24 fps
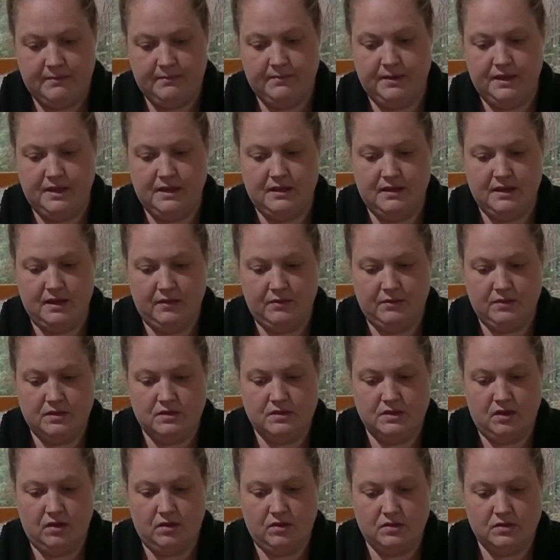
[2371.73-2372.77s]
But that
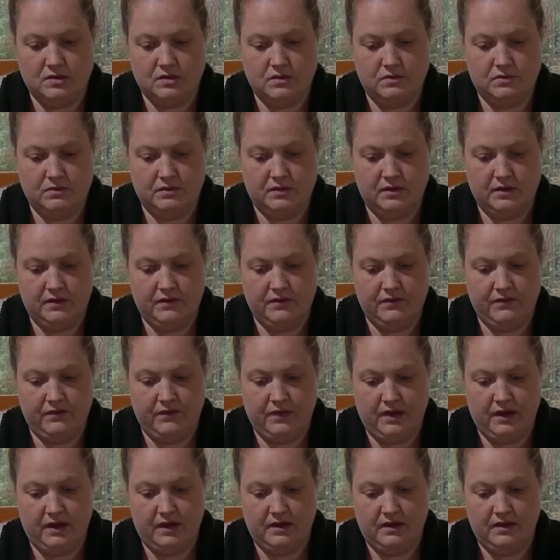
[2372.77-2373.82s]
one's also really
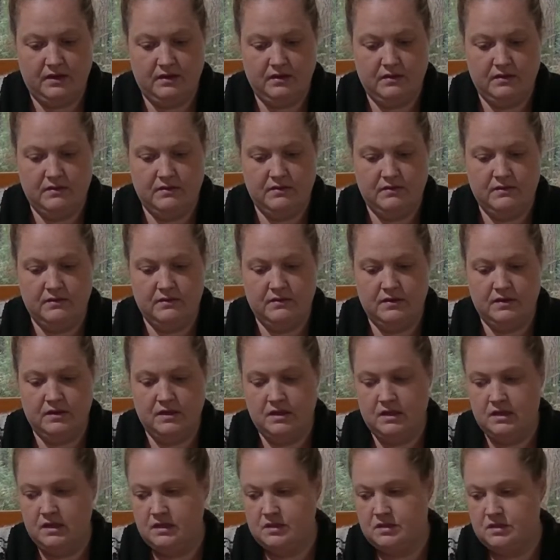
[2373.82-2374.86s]
fun
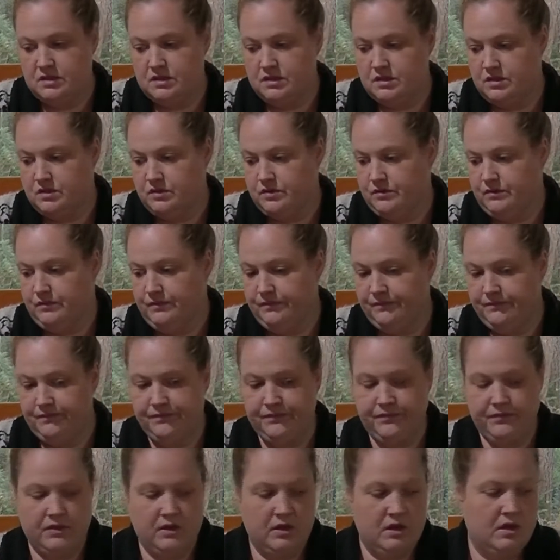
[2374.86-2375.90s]
to do.
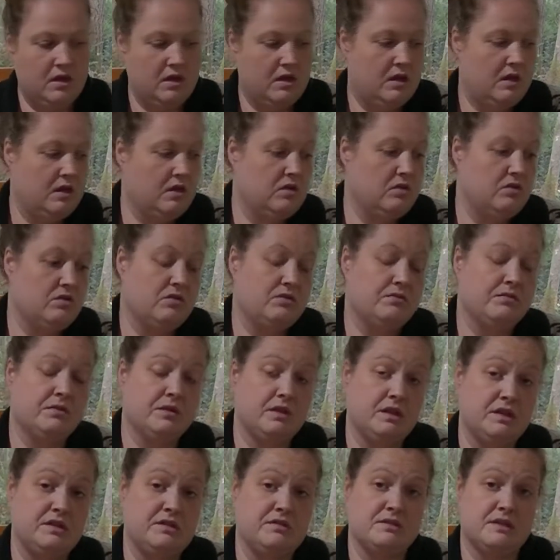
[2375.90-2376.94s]
You can
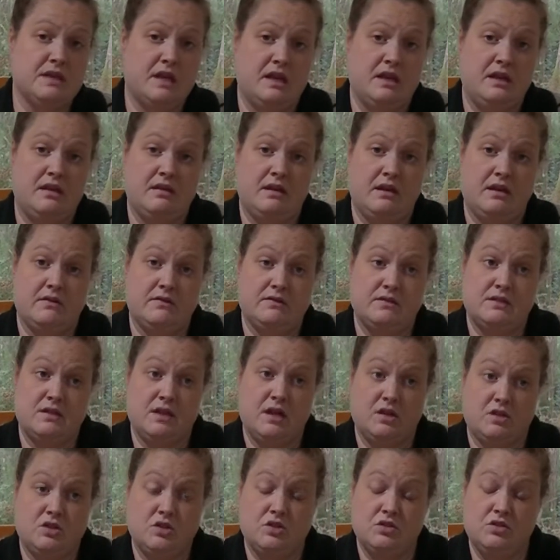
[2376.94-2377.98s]
really use anything as a
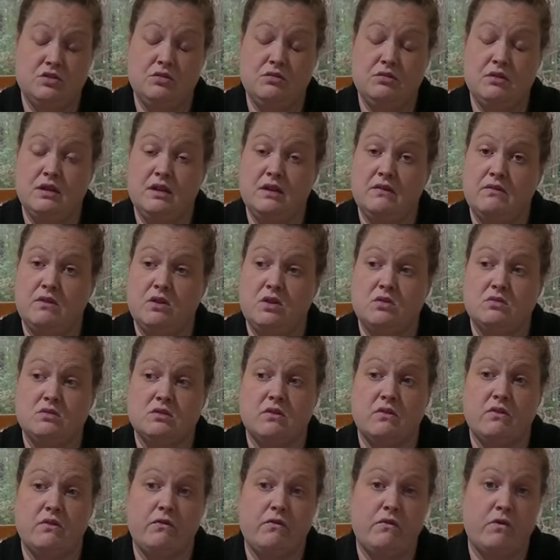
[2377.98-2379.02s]
texture. You could even use
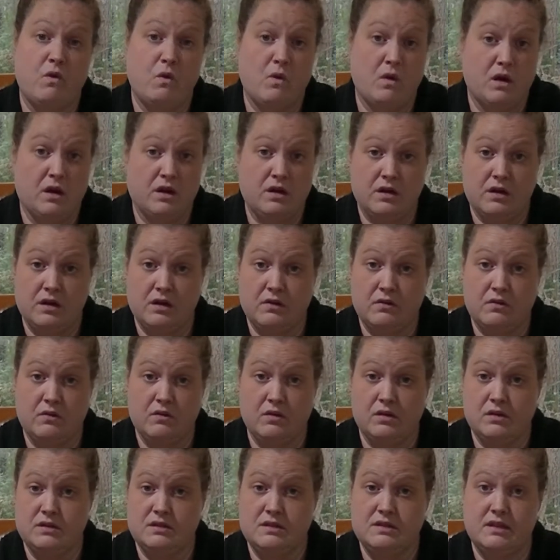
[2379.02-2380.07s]
a fork
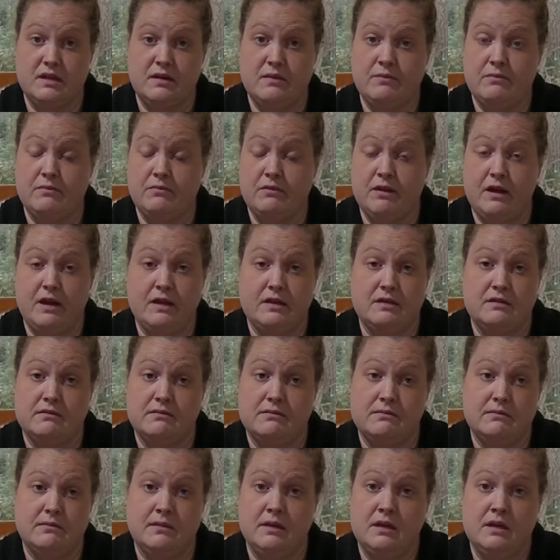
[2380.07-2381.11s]
or some
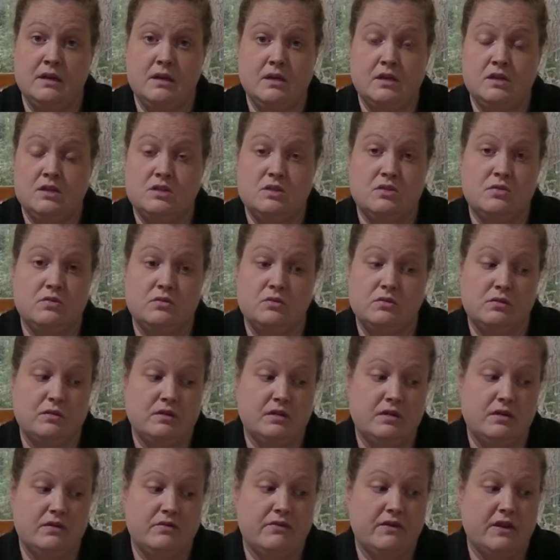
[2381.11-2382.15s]
random tool
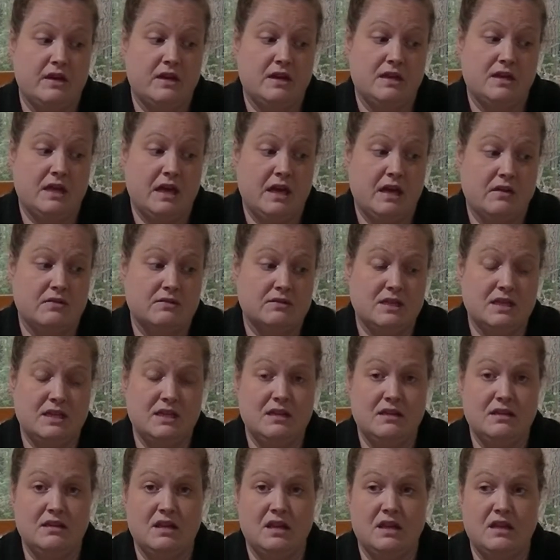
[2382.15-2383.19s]
that you find in the house.
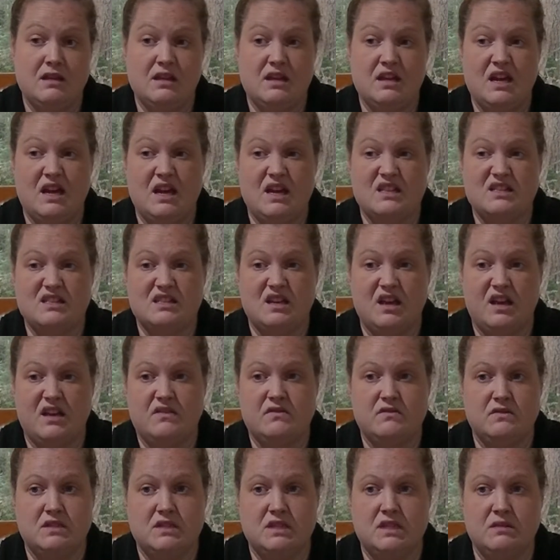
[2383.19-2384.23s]
Anything that has kind
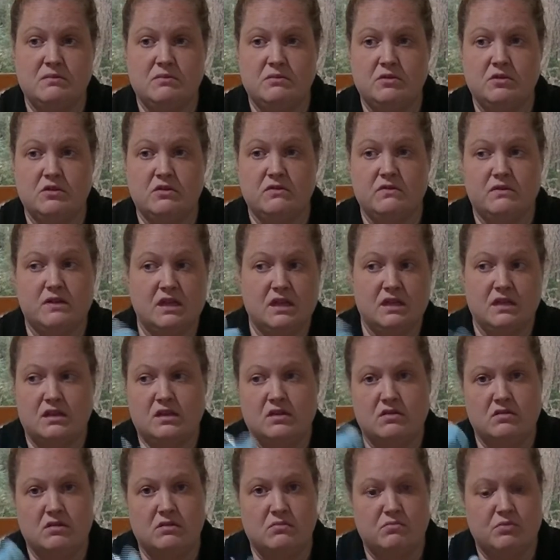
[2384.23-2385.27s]
of a deep groove in it that
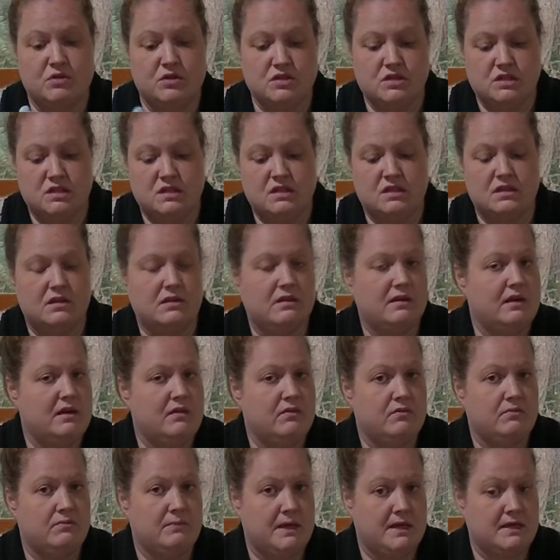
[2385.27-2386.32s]
you can push into the clay
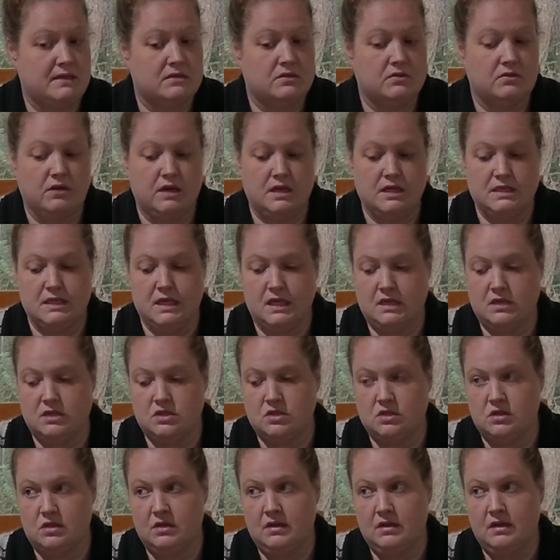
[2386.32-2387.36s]
makes a great
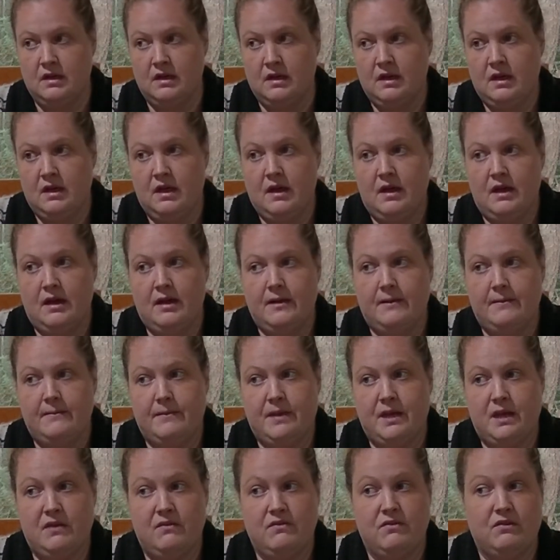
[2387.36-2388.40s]
texture. And
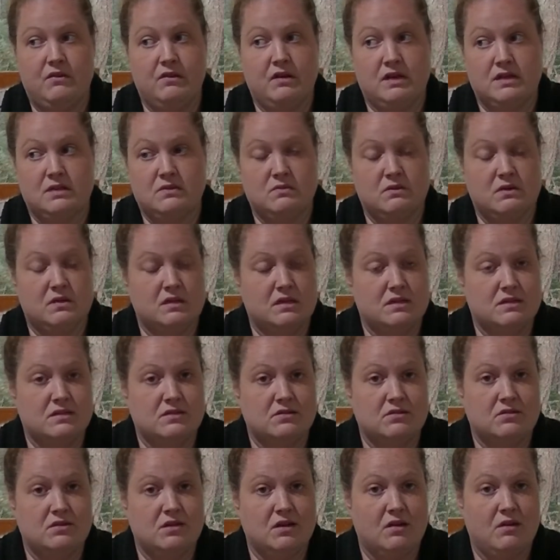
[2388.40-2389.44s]
if you guys were in the
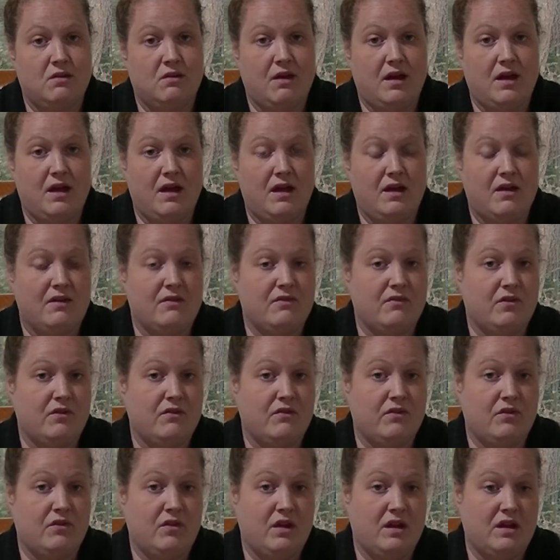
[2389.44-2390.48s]
studio, I have a
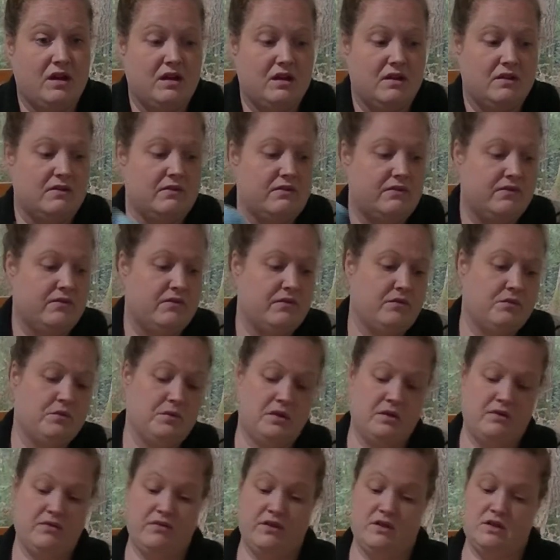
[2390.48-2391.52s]
variety of
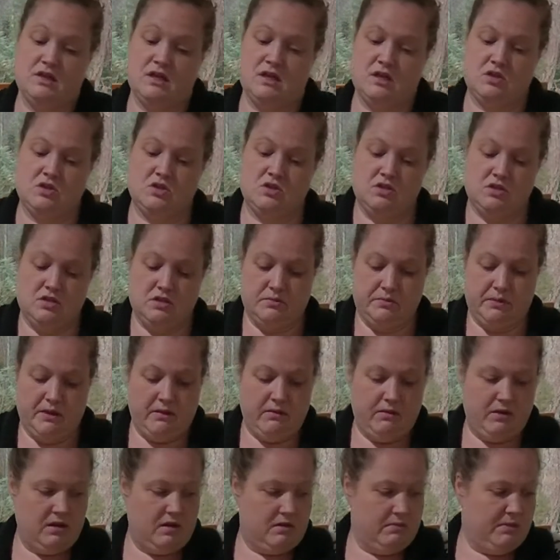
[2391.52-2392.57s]
really fun textures to play
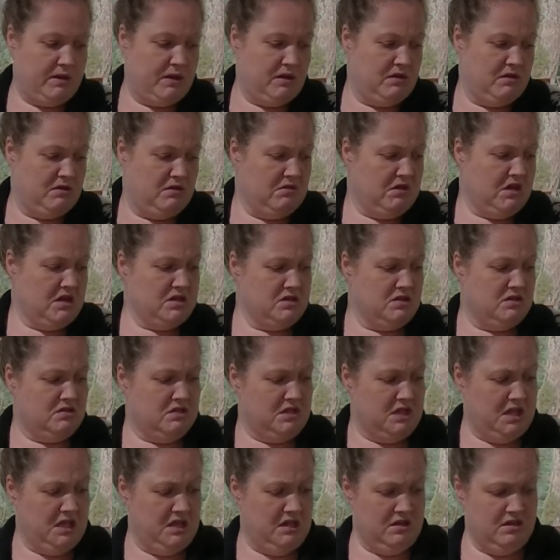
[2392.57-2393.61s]
with, but you guys aren't
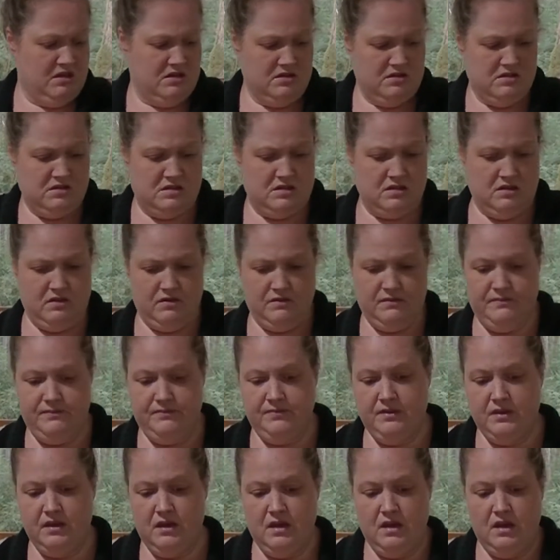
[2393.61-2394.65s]
here, so
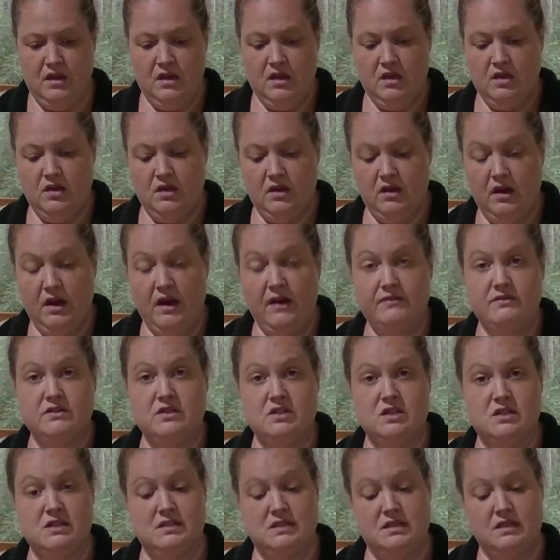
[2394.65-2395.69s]
you'll have to
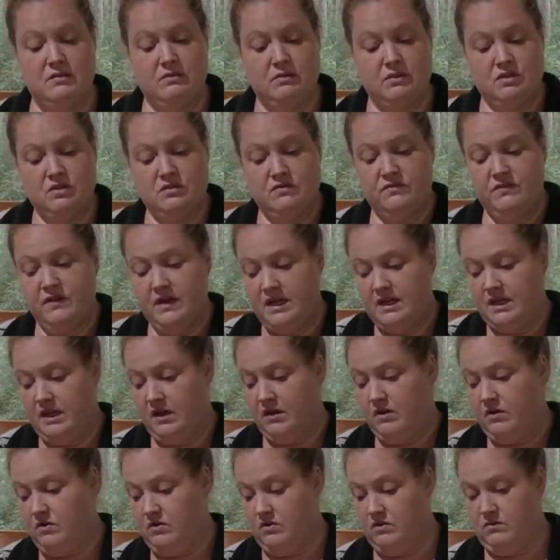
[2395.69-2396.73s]
just see what you find
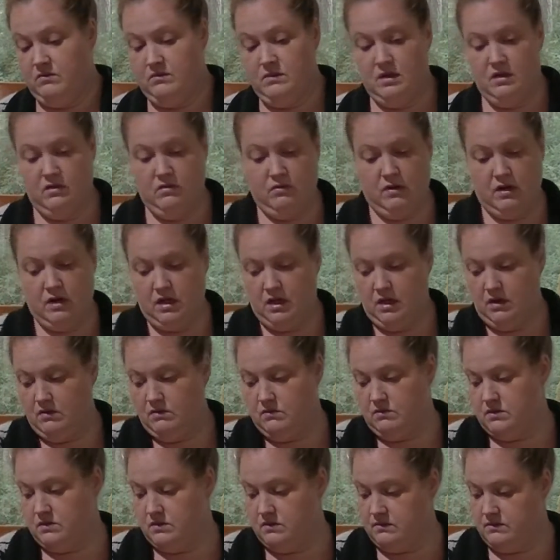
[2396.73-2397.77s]
at home that you want to
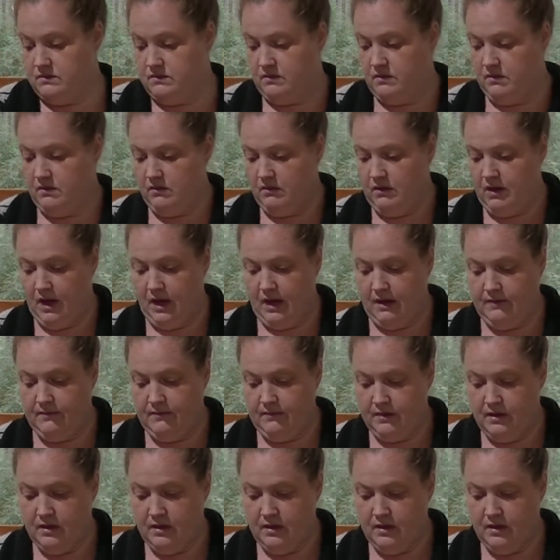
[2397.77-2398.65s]
use. Okay.